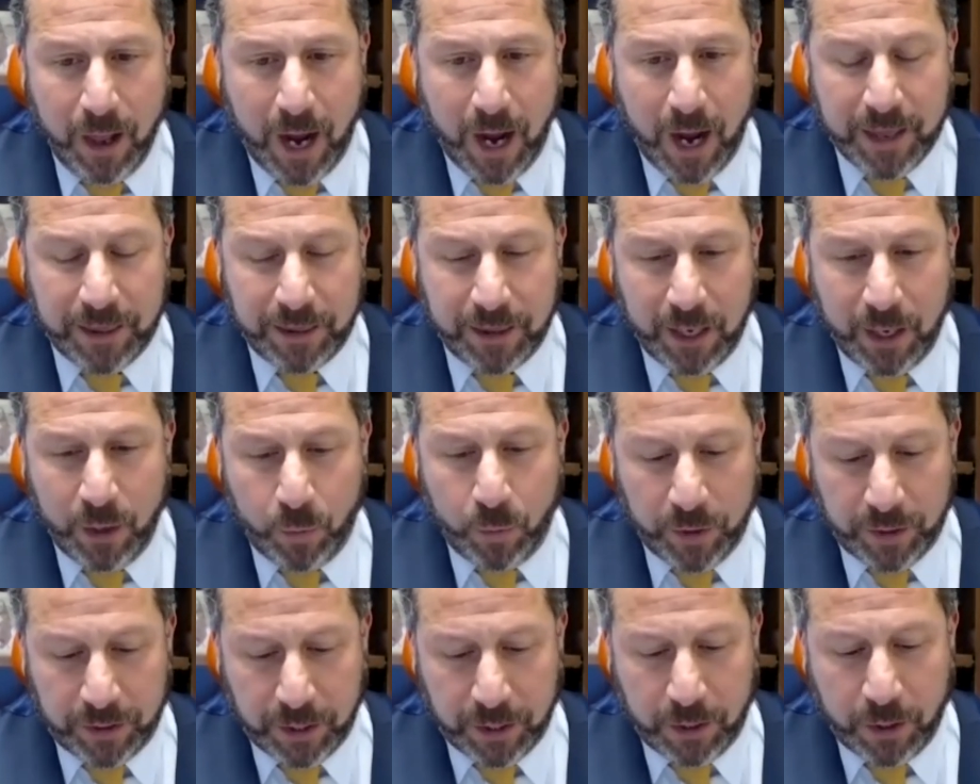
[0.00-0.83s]
I think
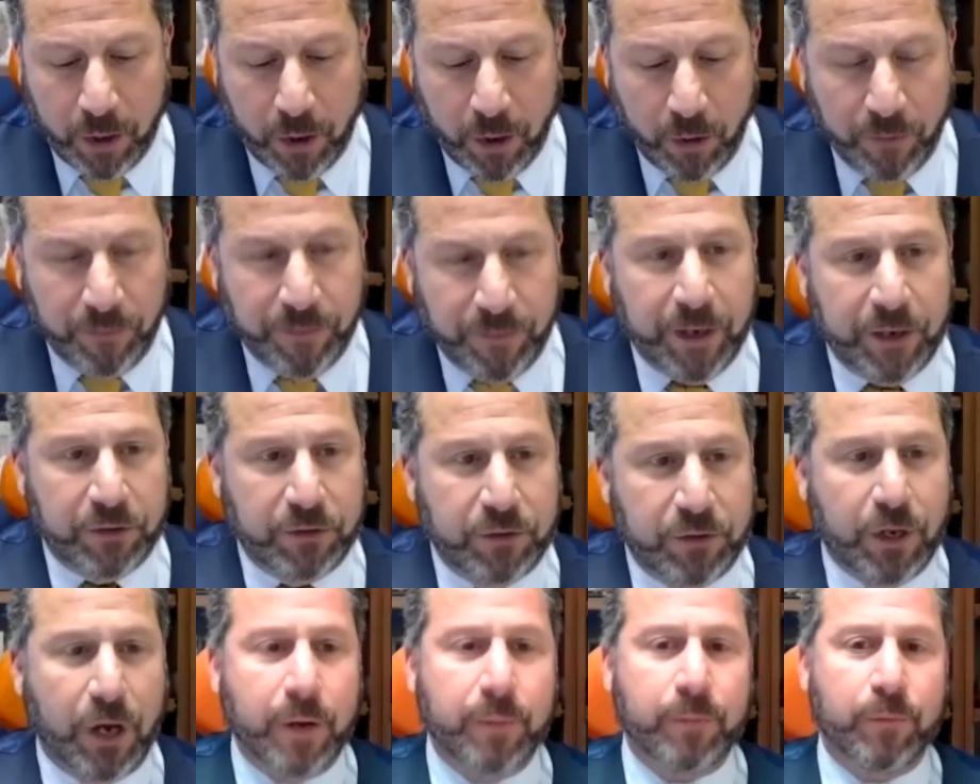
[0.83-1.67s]
what the COVID has
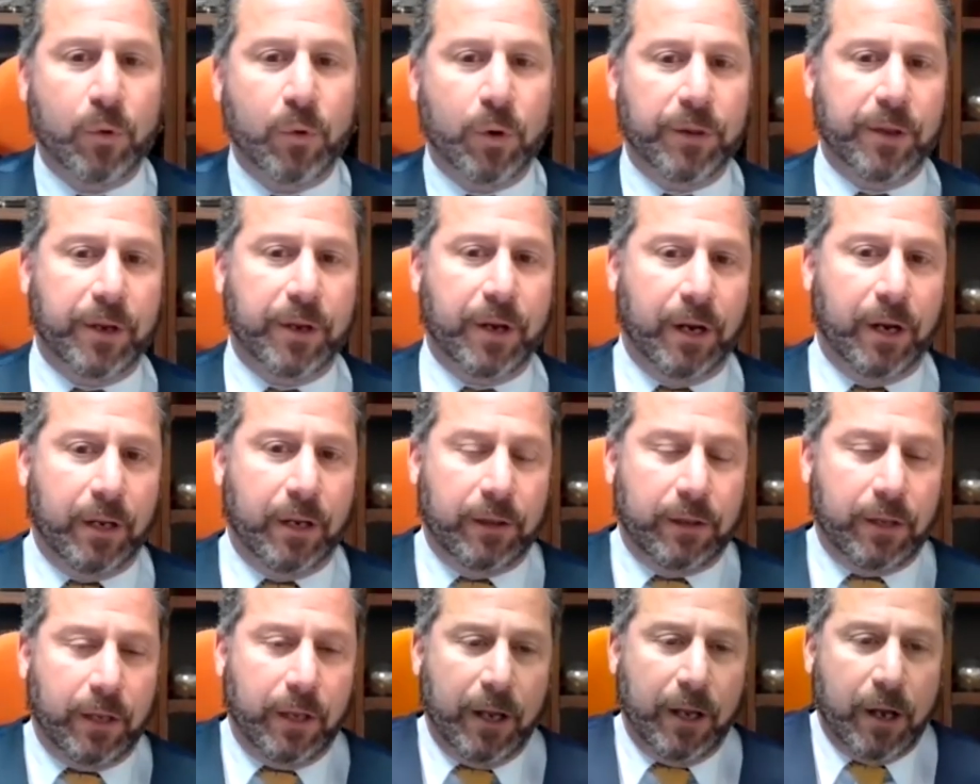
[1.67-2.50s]
done more than
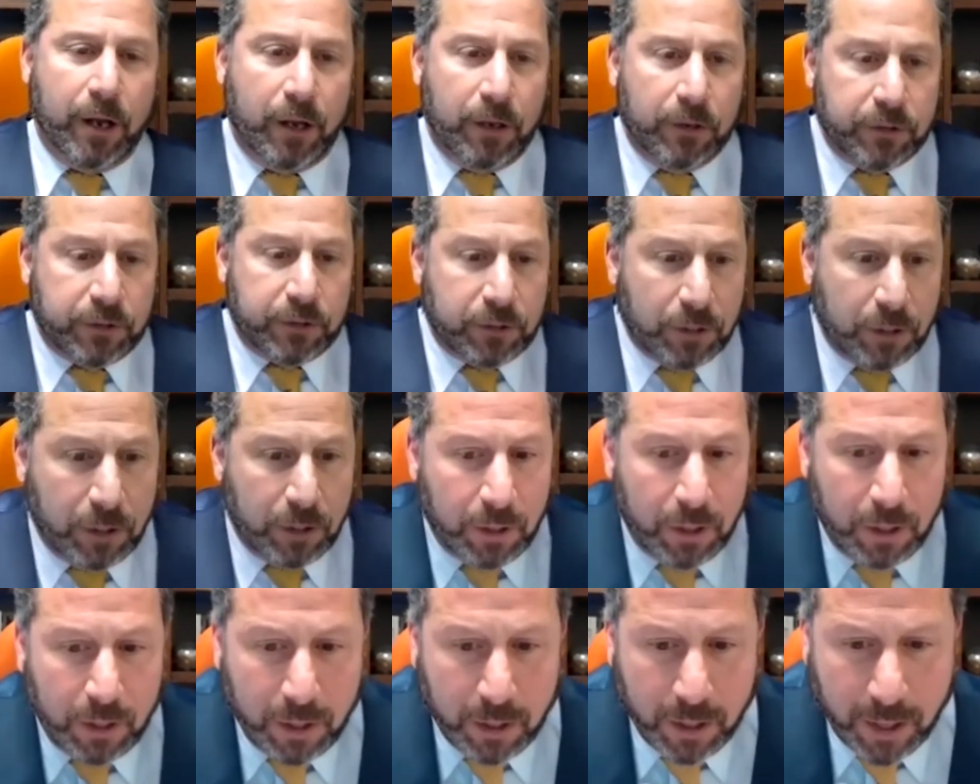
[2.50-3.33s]
anything else,
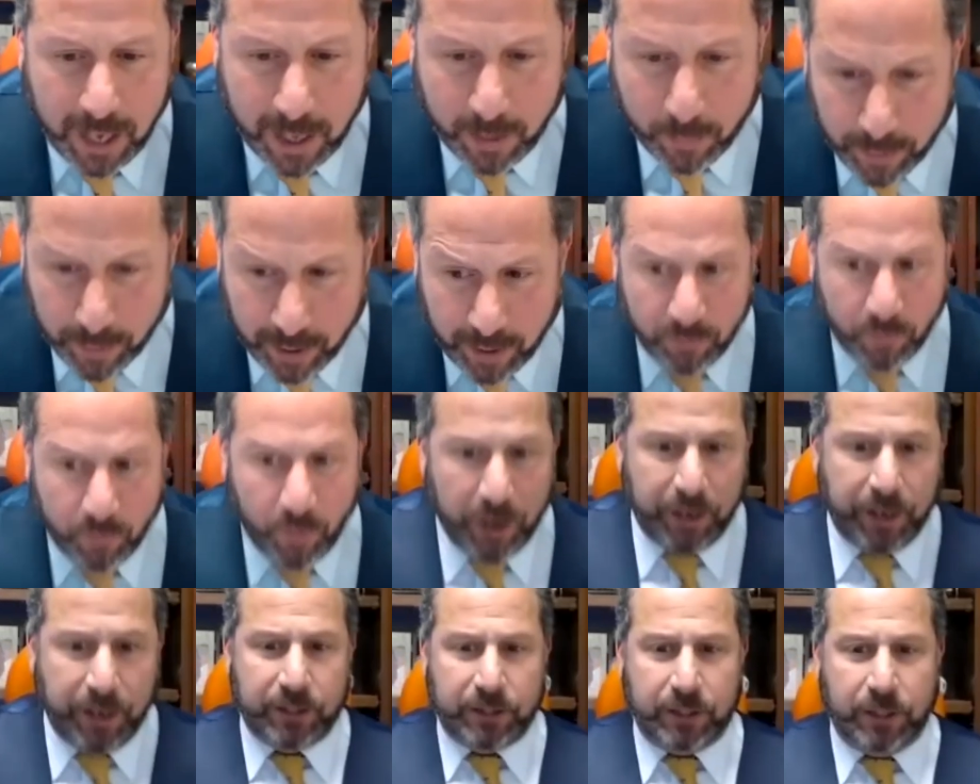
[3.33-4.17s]
and what I've
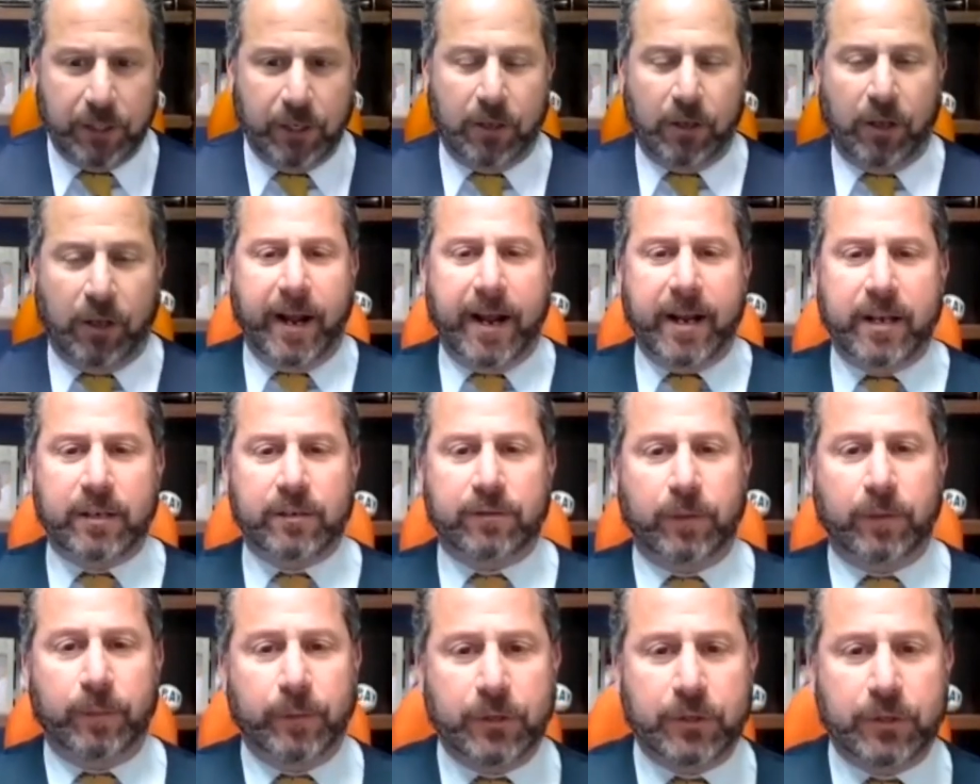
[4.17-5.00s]
witnessed in class
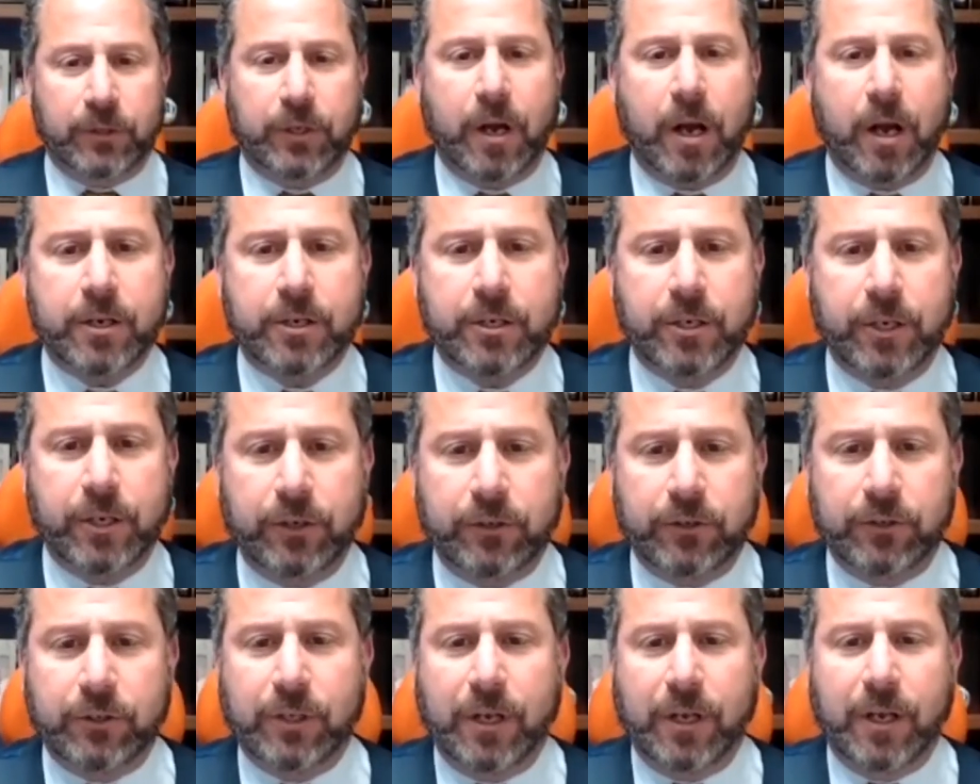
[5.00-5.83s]
from
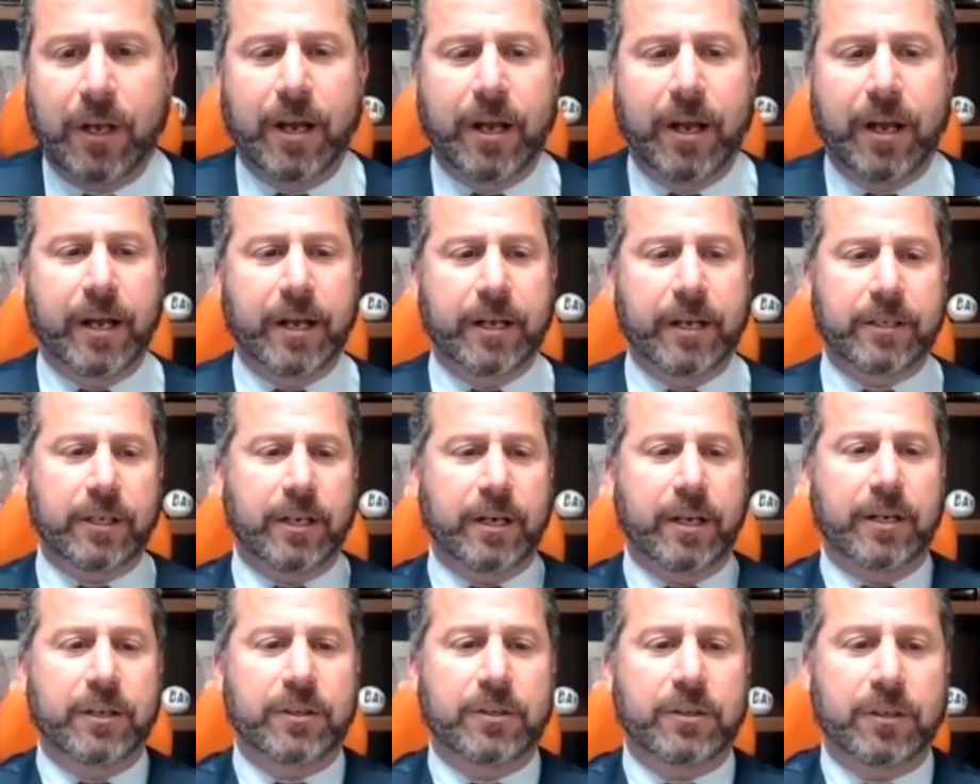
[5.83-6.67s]
discussions, is it
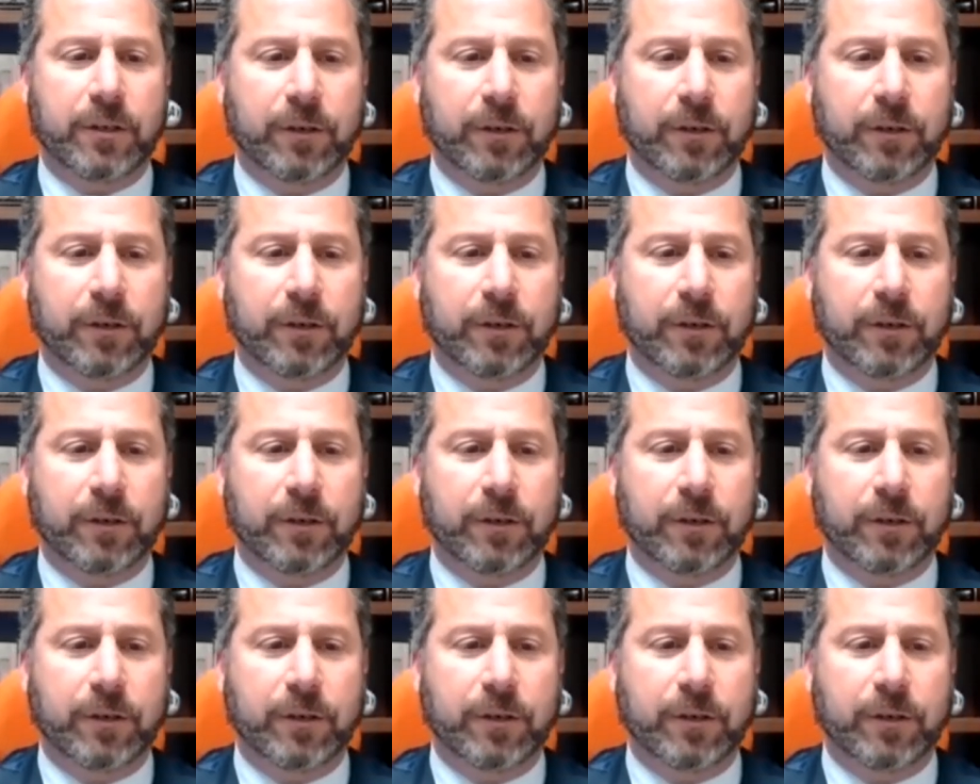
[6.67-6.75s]
has